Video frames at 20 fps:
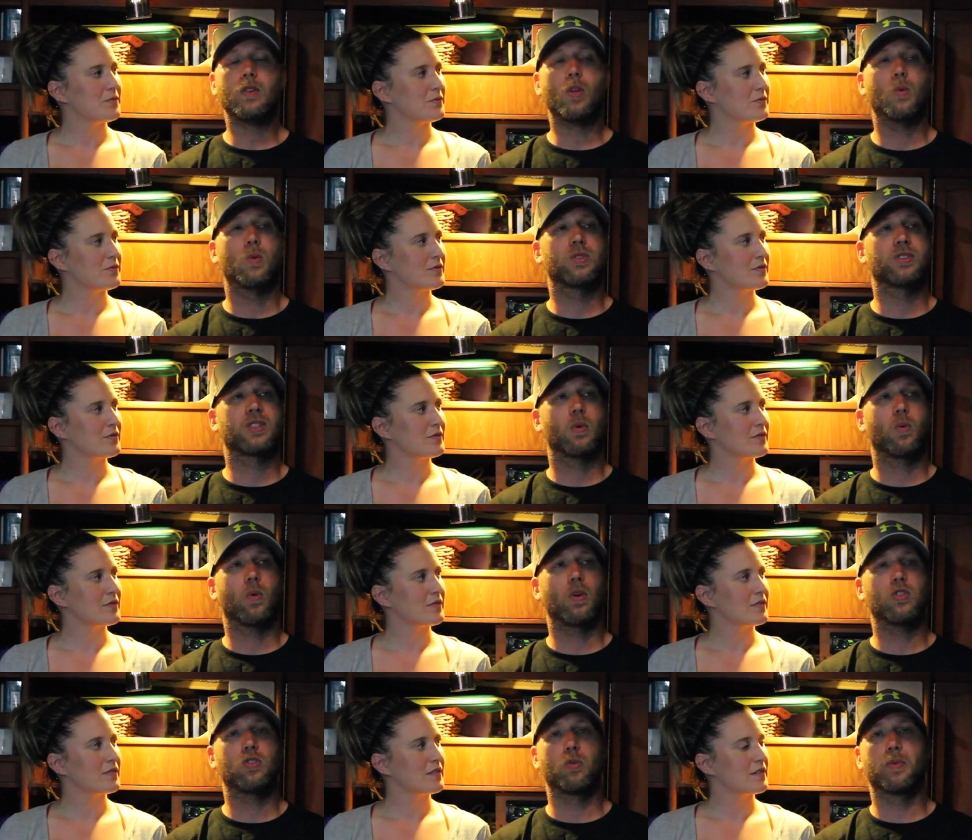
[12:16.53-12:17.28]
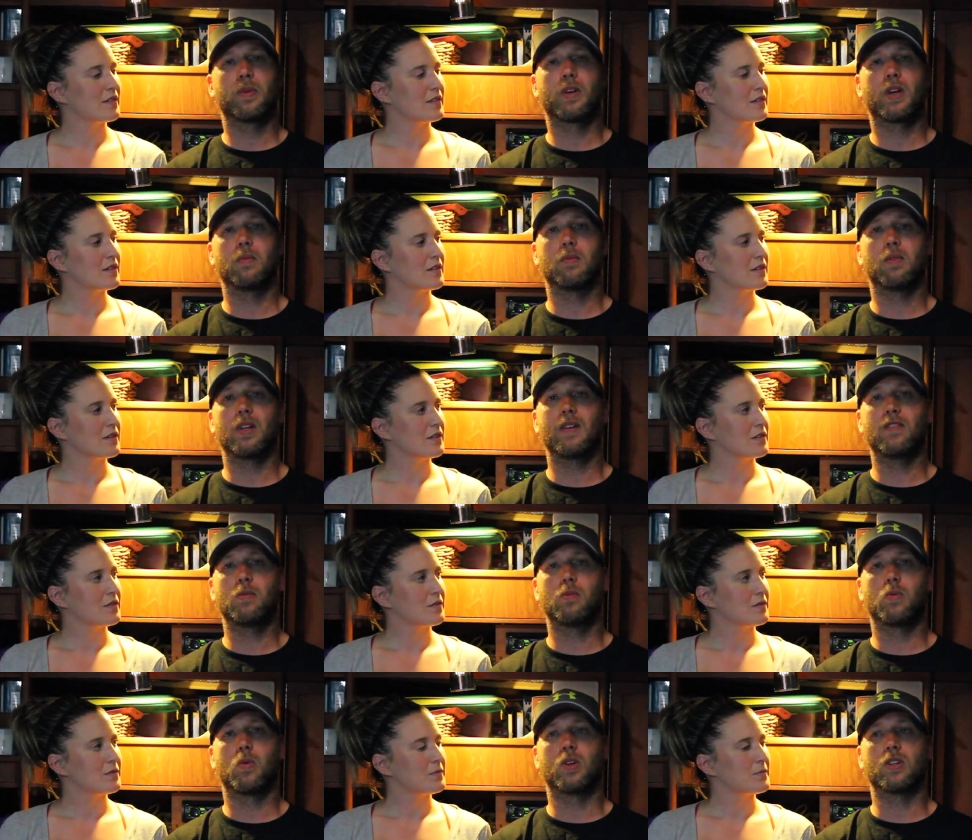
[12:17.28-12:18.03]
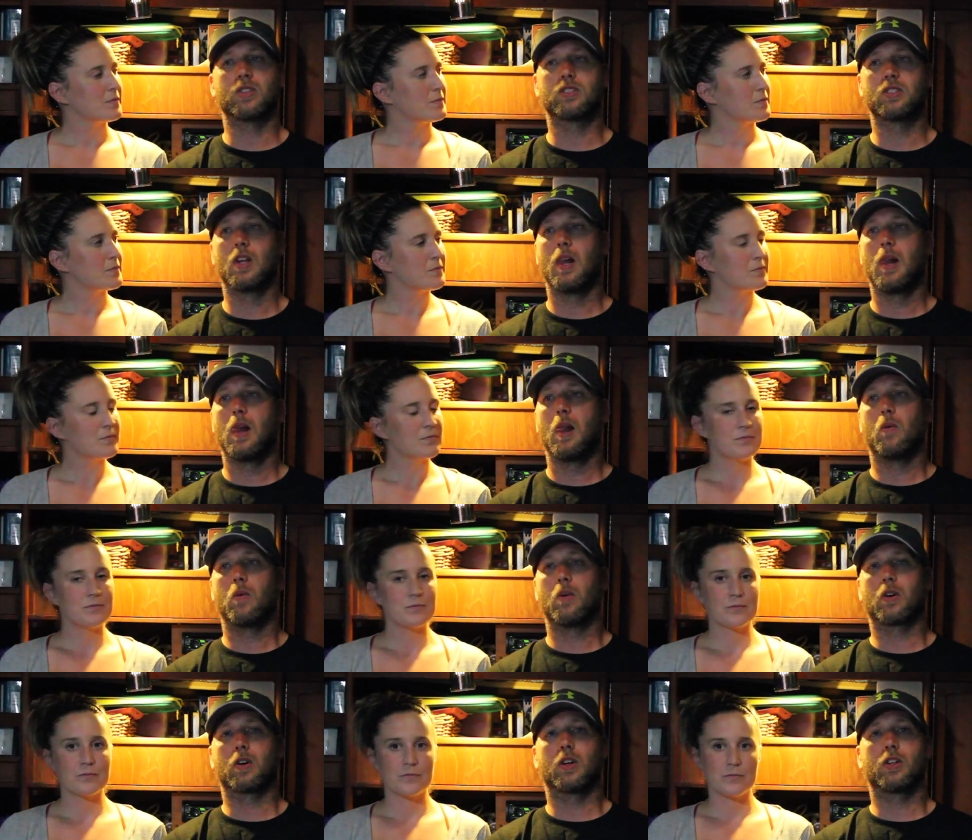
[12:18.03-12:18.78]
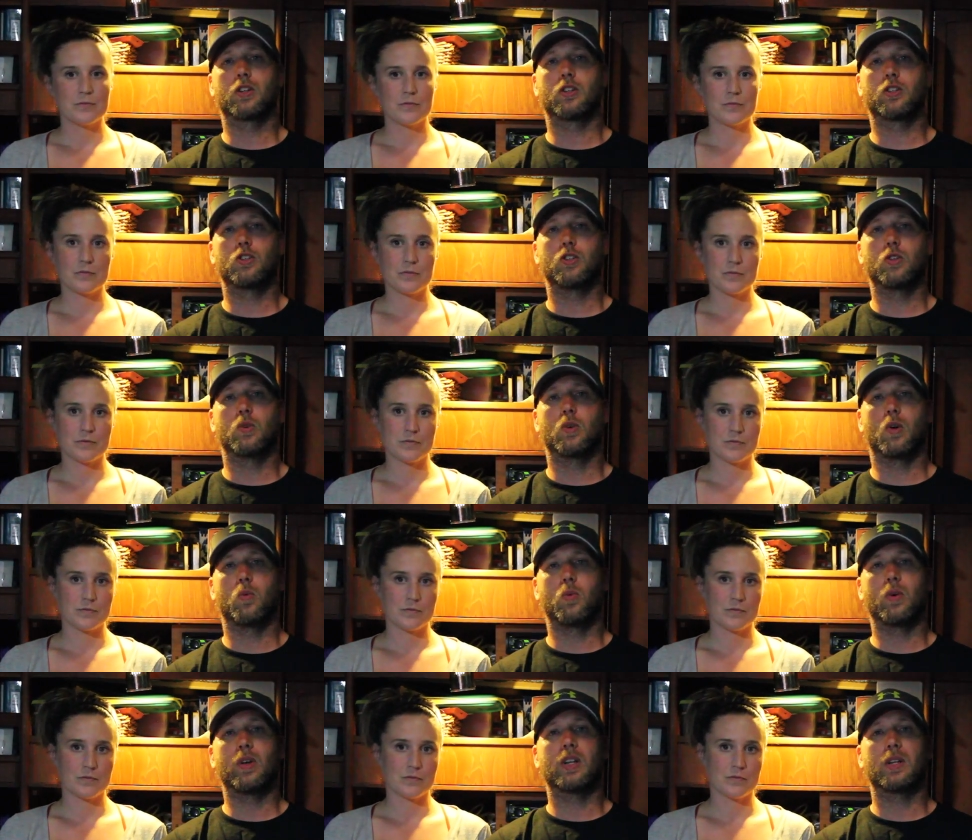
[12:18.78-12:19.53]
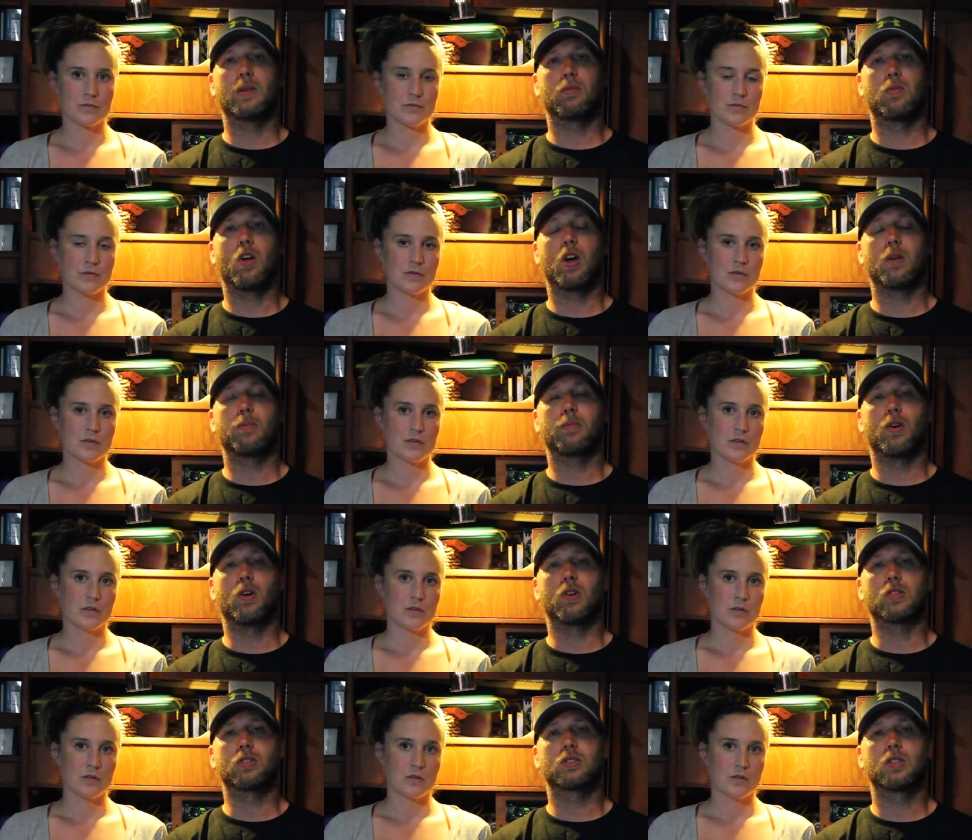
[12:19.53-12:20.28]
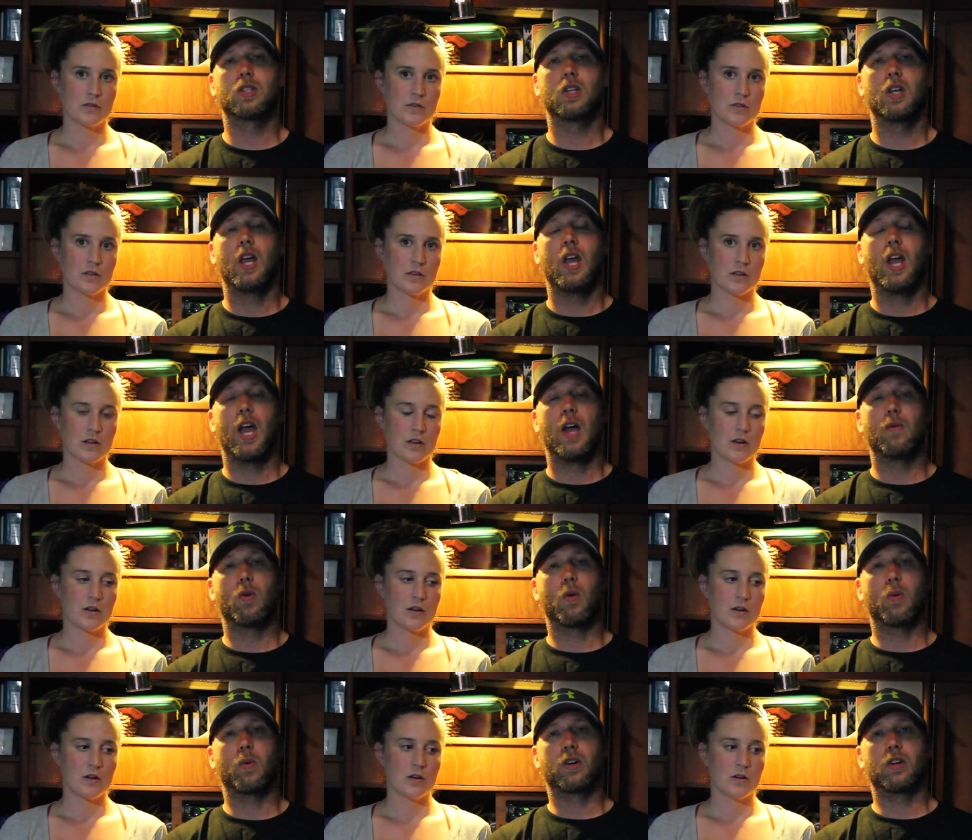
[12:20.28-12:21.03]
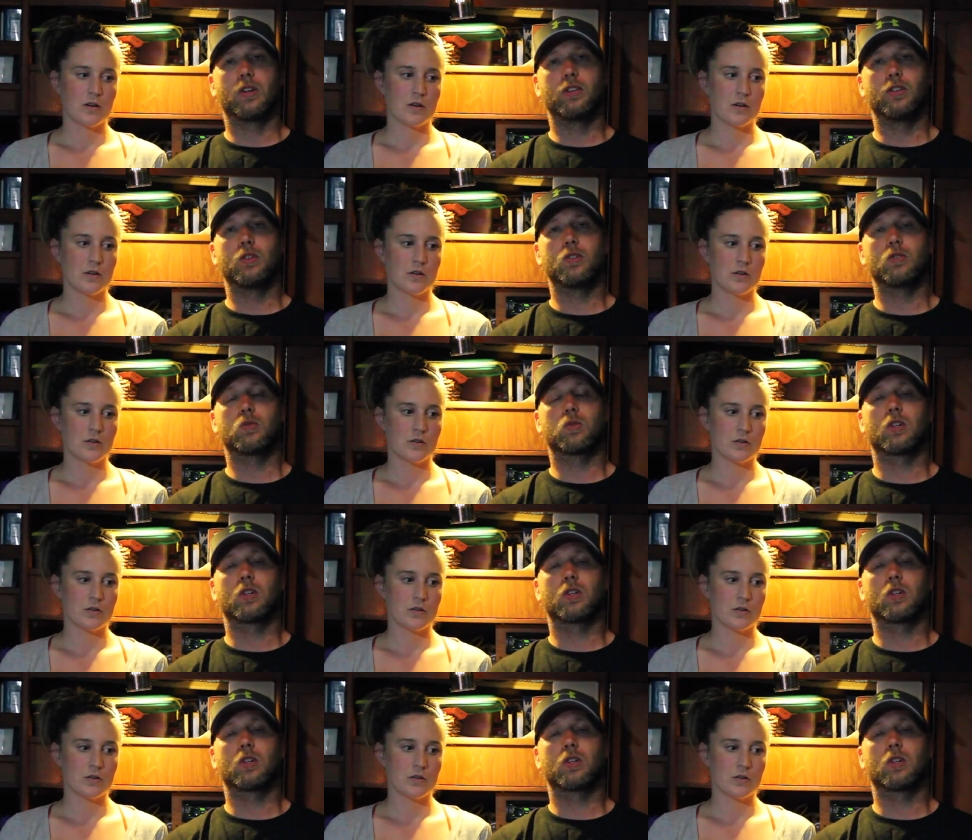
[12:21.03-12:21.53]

Speaker 1: was that once you become liveaboards, we're going to do a weekly blog post. And what we're going to do is